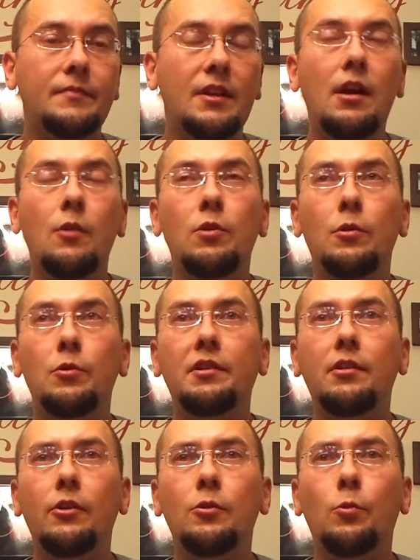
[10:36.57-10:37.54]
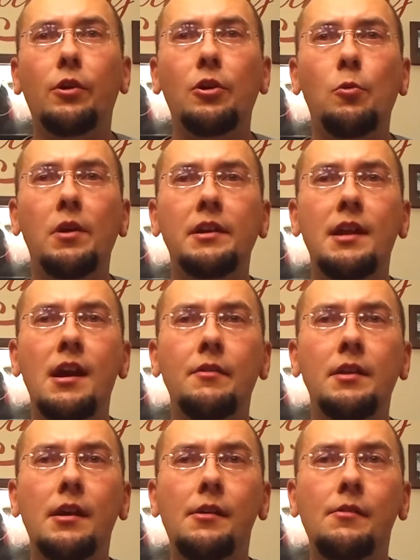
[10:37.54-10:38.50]
All right, well, we're starting to work our way down
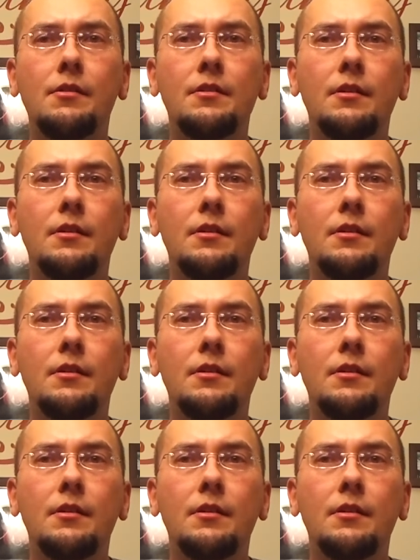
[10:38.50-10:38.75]
now.